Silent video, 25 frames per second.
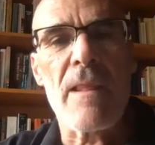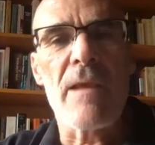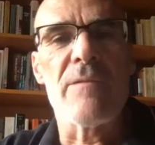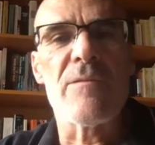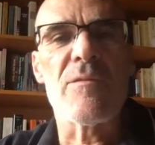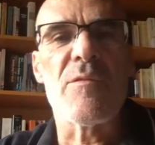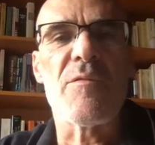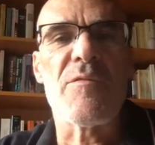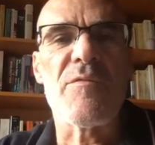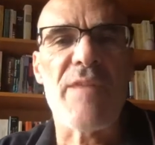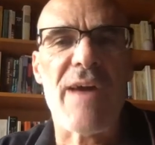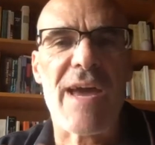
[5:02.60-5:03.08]

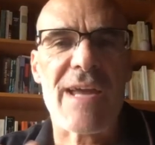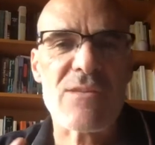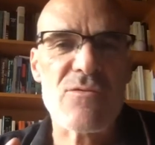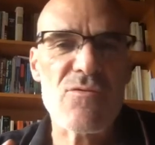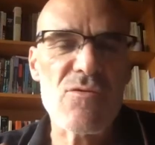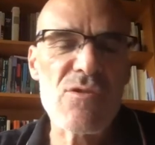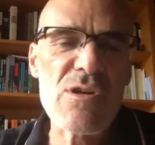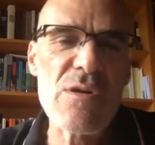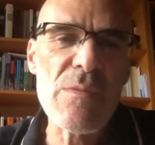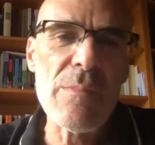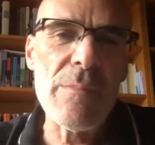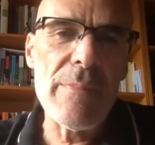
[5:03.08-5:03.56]
the fact to
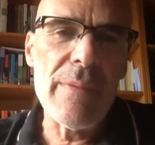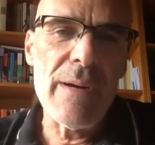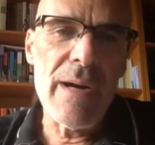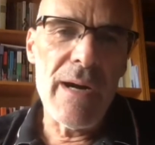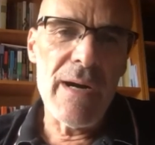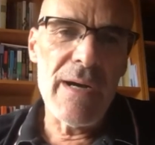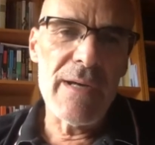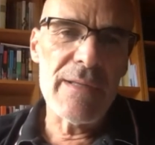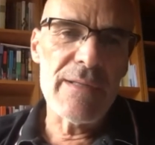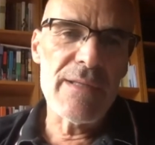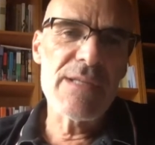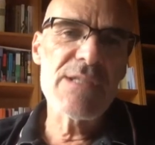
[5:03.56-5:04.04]

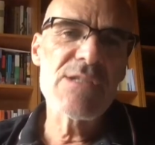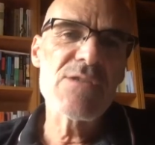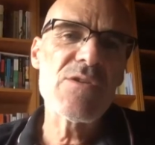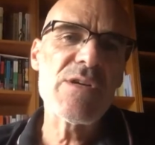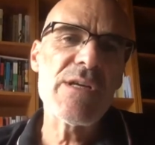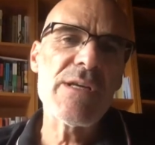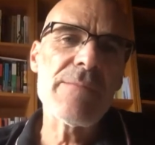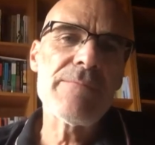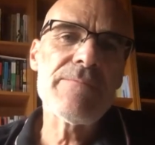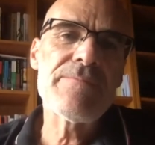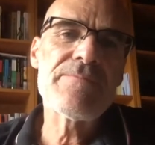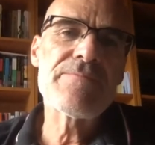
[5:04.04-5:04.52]
combine
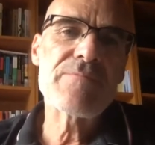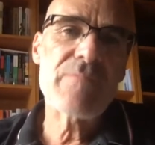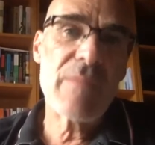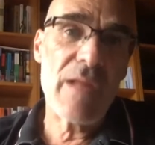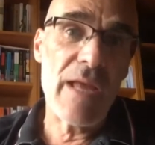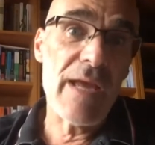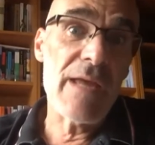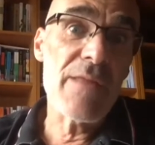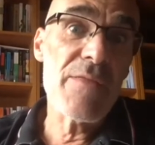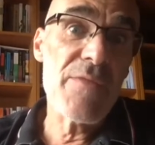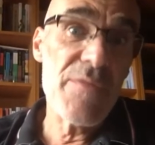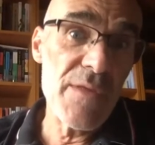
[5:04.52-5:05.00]
history
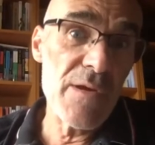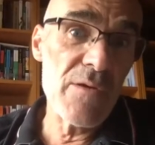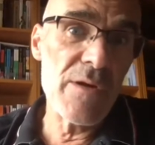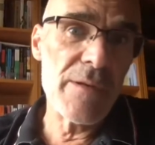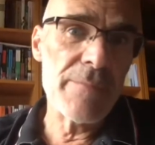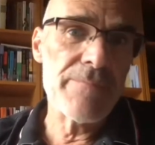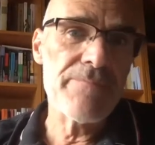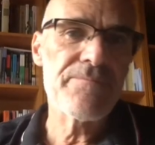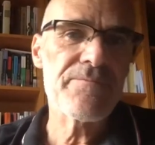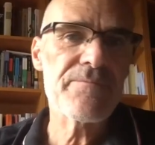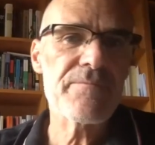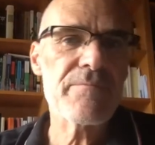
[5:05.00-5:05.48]
and
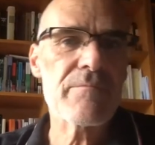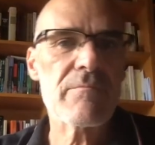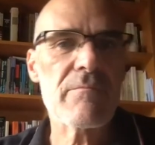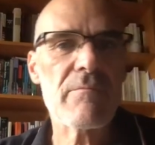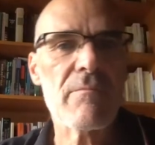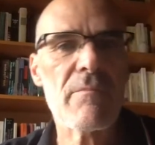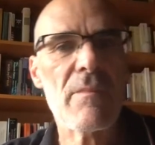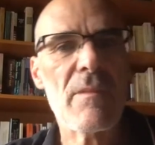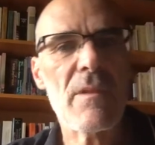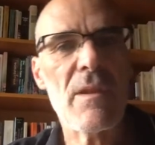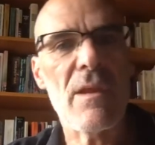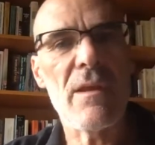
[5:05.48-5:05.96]
theory
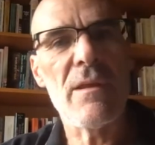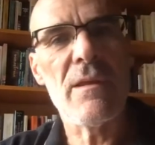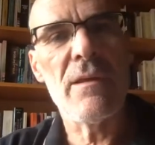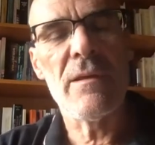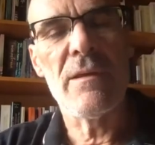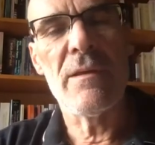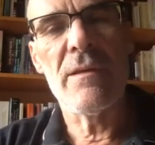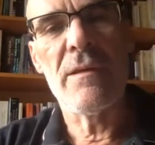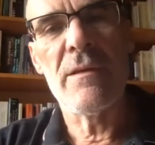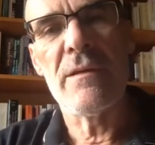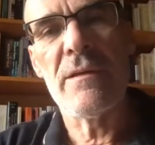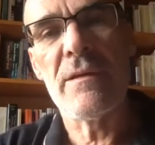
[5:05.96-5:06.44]

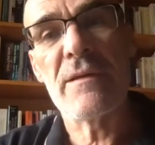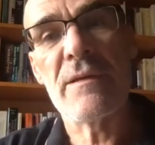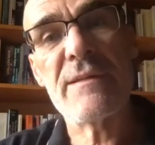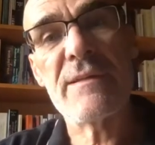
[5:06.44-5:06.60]
uh,